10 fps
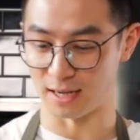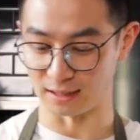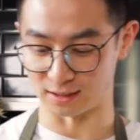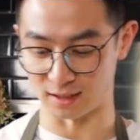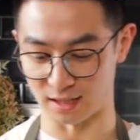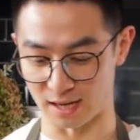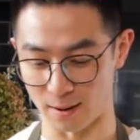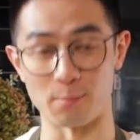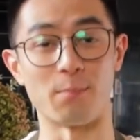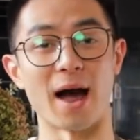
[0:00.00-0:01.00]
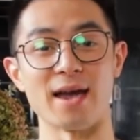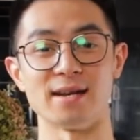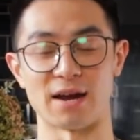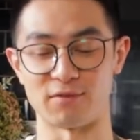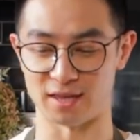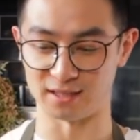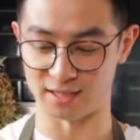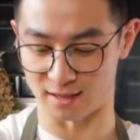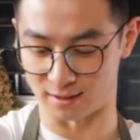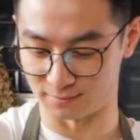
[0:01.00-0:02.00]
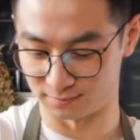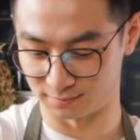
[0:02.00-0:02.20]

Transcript: it's gonna bind everything together.